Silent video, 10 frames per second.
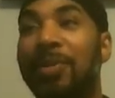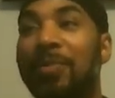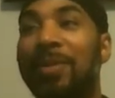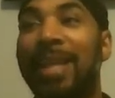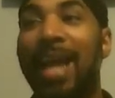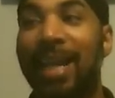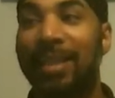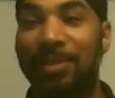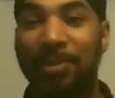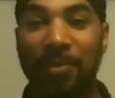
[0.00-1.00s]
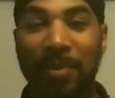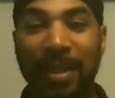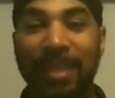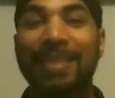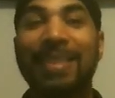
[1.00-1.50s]
do not do
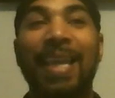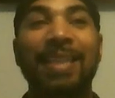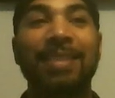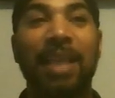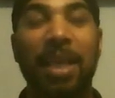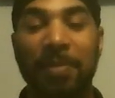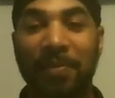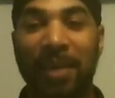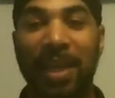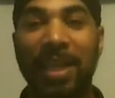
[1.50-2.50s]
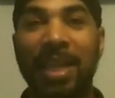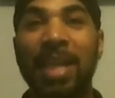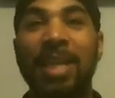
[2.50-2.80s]
what? Take his name in vain.